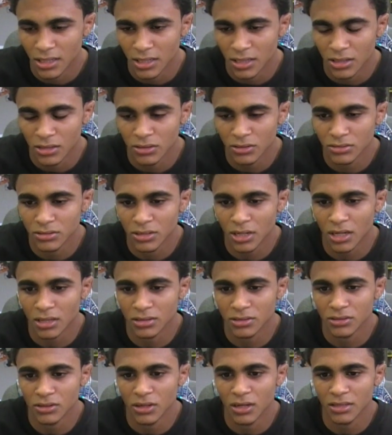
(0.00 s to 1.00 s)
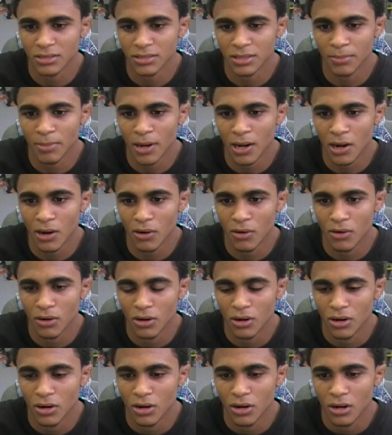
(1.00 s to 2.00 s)
he would talk to us about
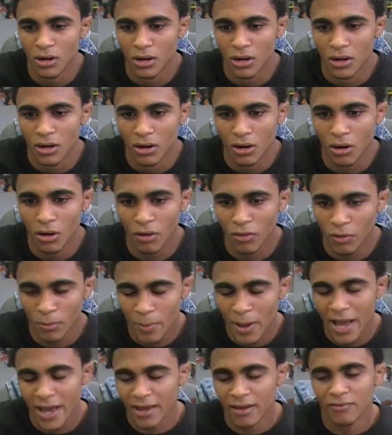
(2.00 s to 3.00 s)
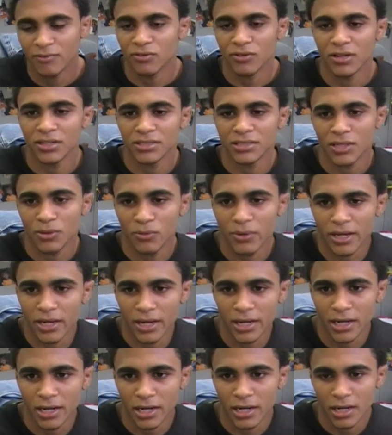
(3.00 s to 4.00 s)
all the bad influence that we
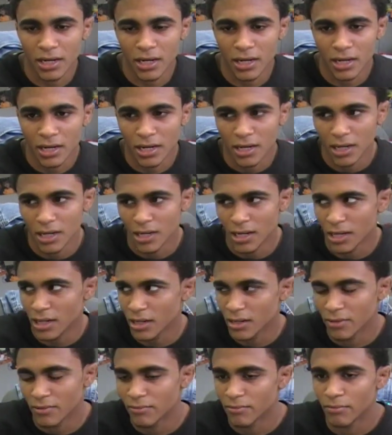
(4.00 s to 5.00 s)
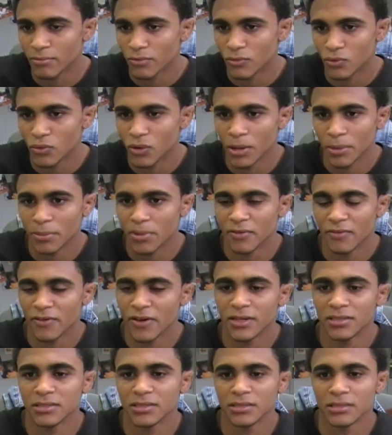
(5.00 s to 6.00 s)
can like we can be
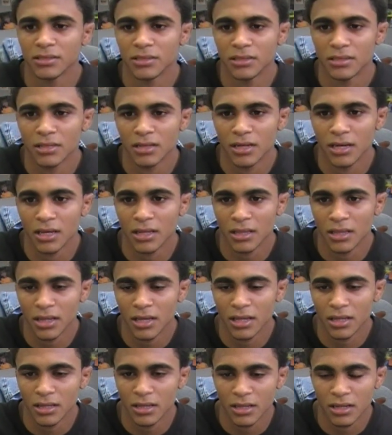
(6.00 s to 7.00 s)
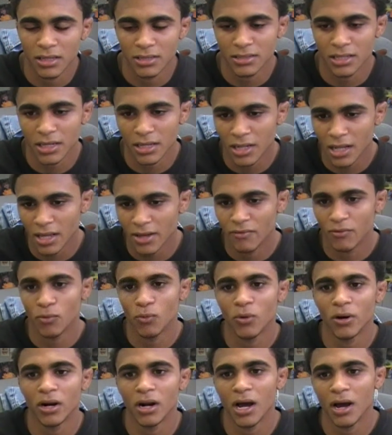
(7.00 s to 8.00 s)
facing. And then he said like if you
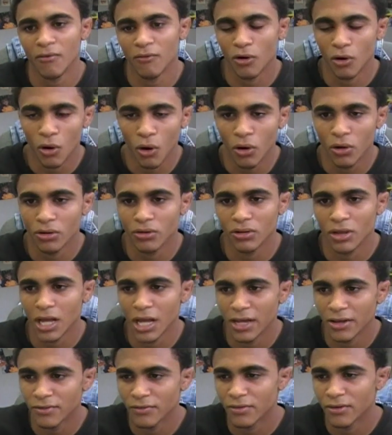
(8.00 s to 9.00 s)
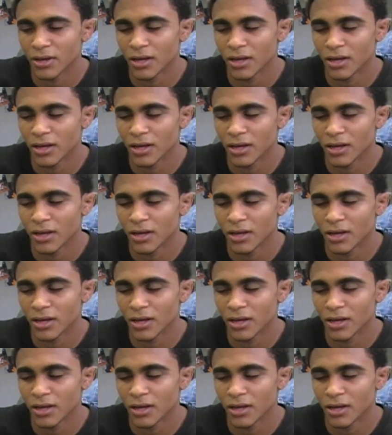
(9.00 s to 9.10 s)
want to have a goal in life